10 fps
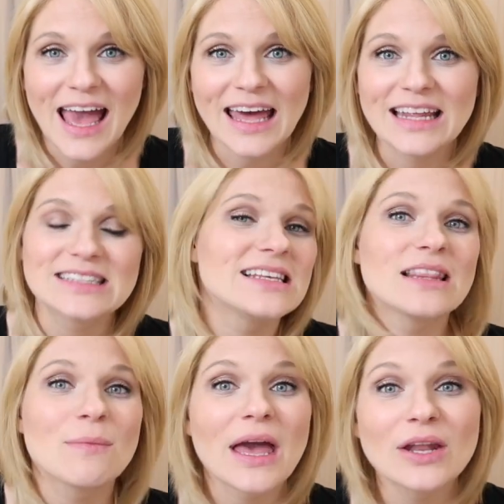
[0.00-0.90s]
and it's that
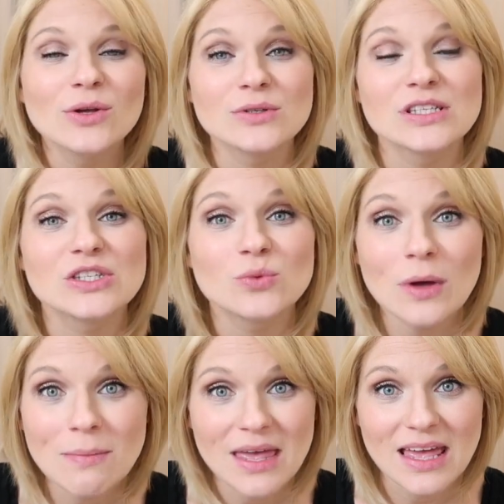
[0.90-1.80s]
the man who's
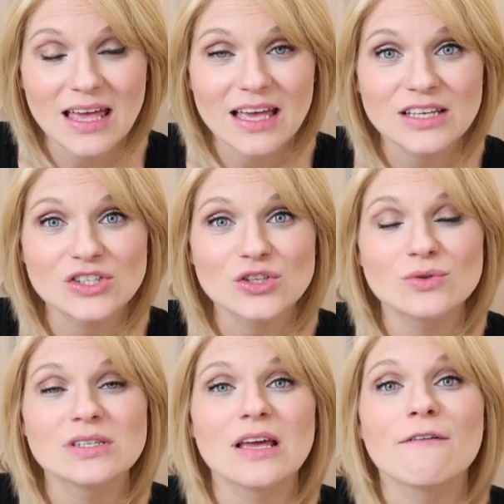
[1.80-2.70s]
swimming is
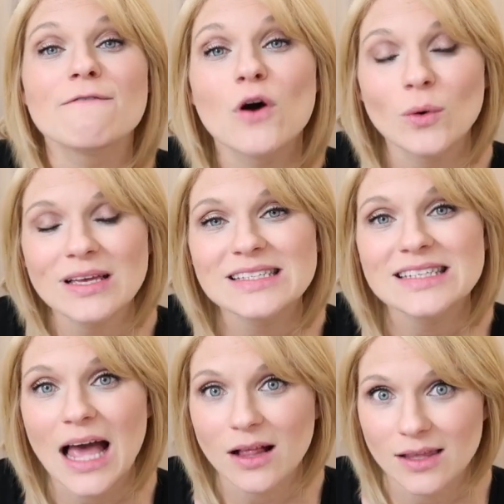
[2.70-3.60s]
using
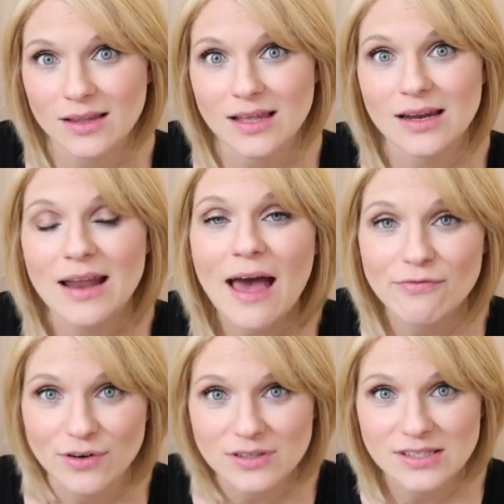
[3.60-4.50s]
focused, calculated
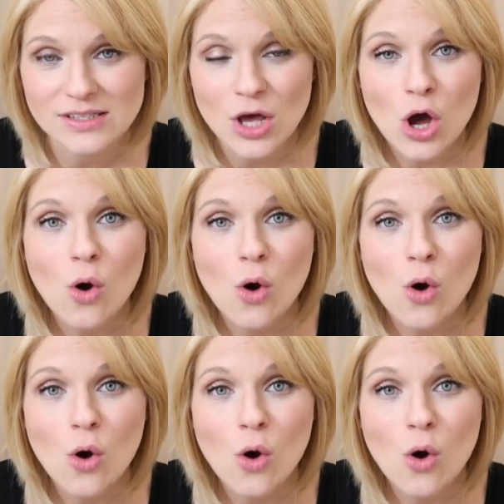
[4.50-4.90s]
efforts,